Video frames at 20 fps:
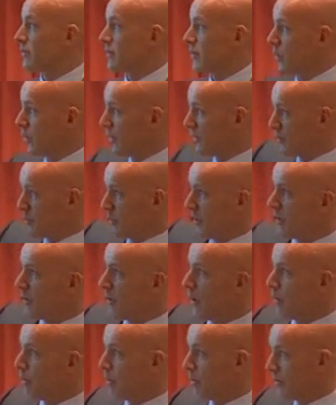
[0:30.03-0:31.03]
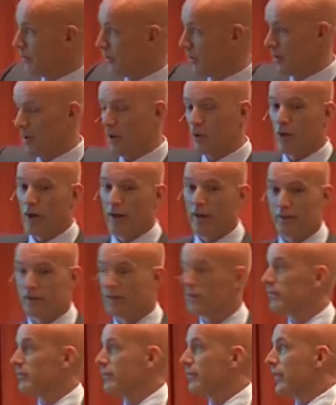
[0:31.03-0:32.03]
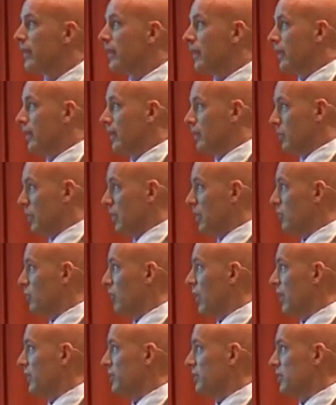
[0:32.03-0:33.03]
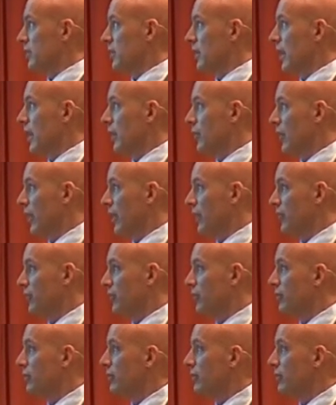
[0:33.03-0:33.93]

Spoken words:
So we've split it up: low rise, medium rise, and high rise.